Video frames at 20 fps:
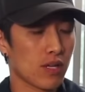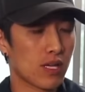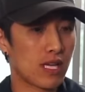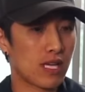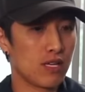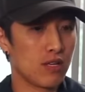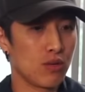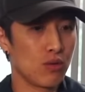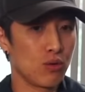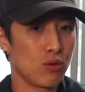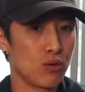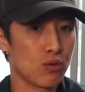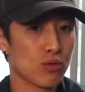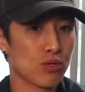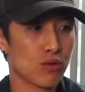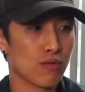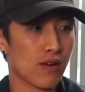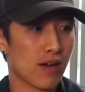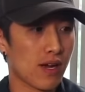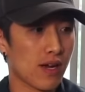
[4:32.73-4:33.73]
Can you
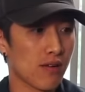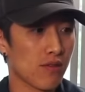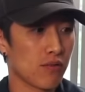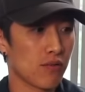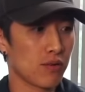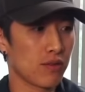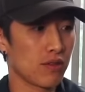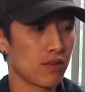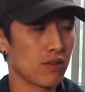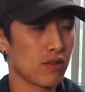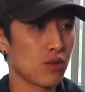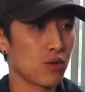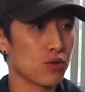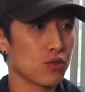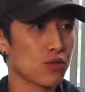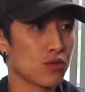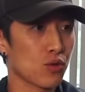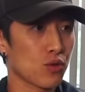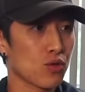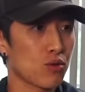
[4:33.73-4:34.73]
survive with no
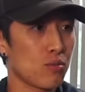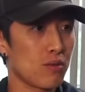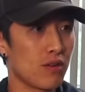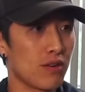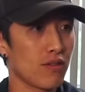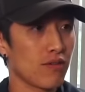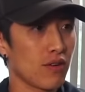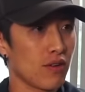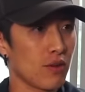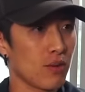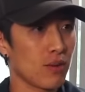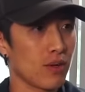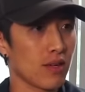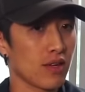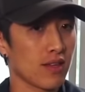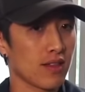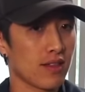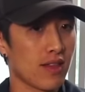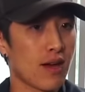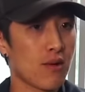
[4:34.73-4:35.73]
social media
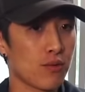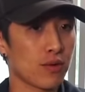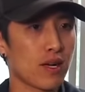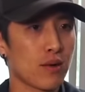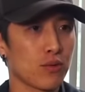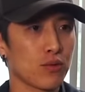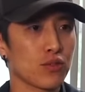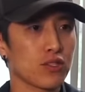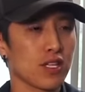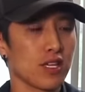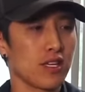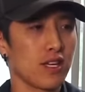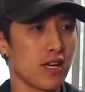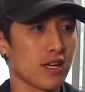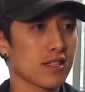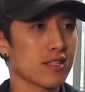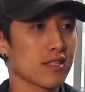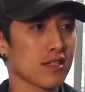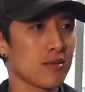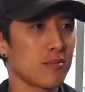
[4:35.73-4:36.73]
following? That one I will say
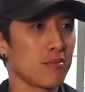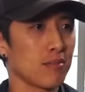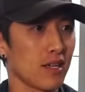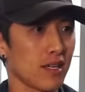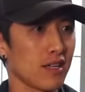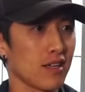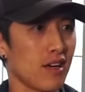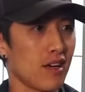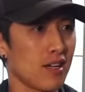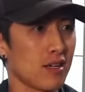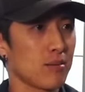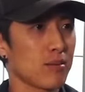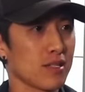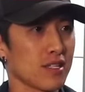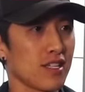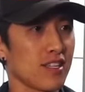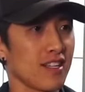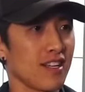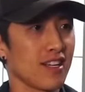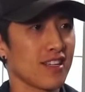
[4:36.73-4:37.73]
yes, like 100%
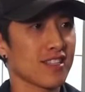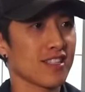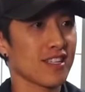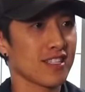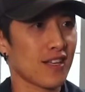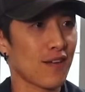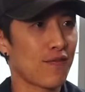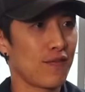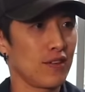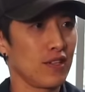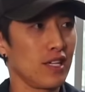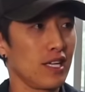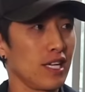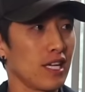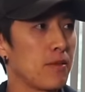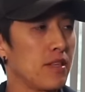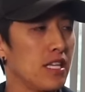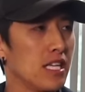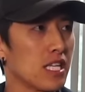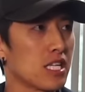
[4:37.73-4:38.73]
mm-hmm. yes, because I feel
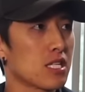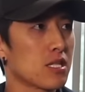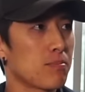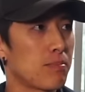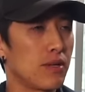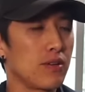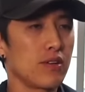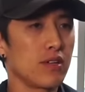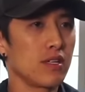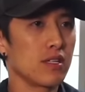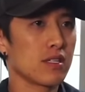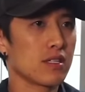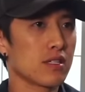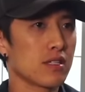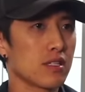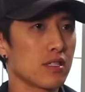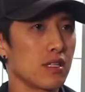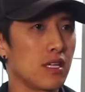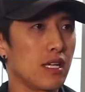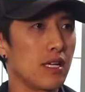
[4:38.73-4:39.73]
like the
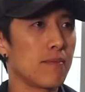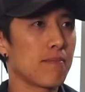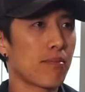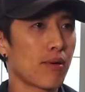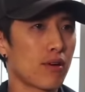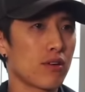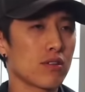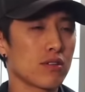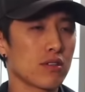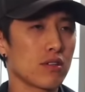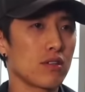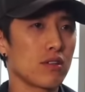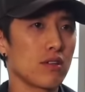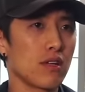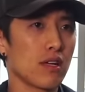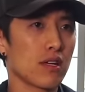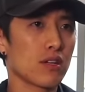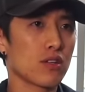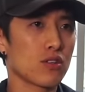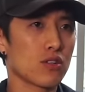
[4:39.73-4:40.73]
experience in person
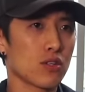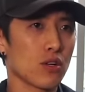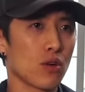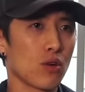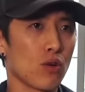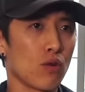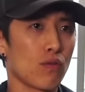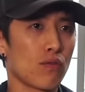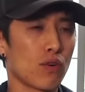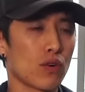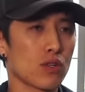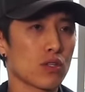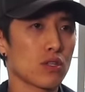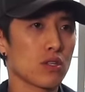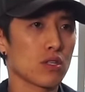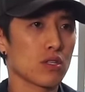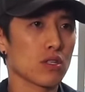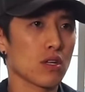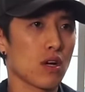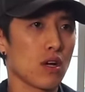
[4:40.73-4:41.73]
at a show
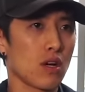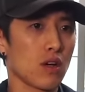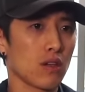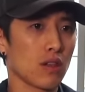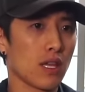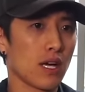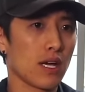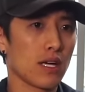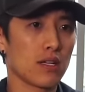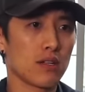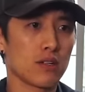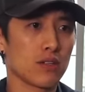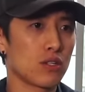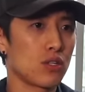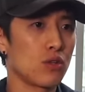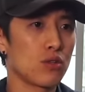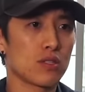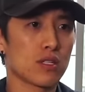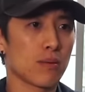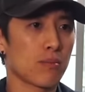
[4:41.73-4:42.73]
versus online are
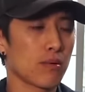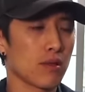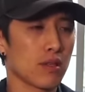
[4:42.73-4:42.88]
two separate